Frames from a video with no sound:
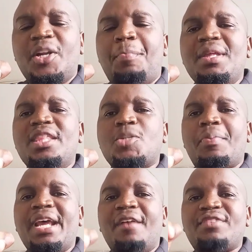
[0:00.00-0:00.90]
Repeat this
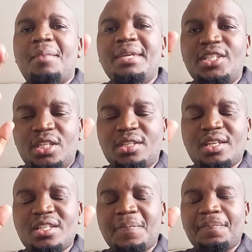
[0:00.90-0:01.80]
prayer after me,
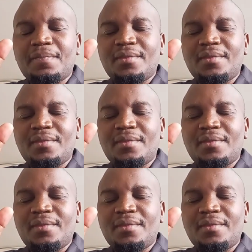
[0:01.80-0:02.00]
Jesus.